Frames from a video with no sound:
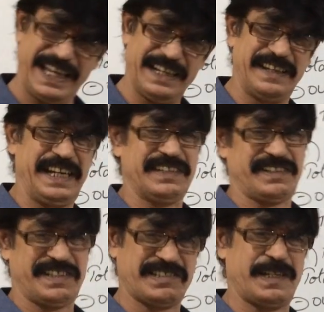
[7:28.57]
fair
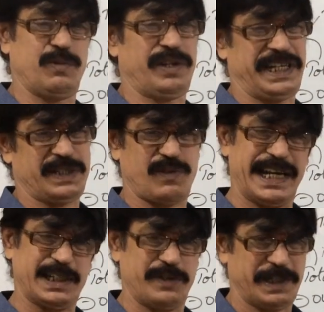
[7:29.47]
rate, reasonable rate,
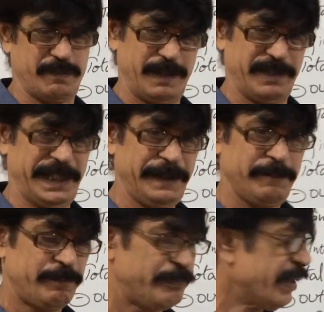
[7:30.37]
whatever it may
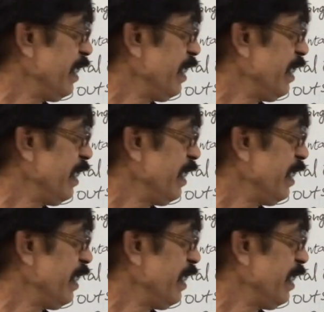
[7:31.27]
be.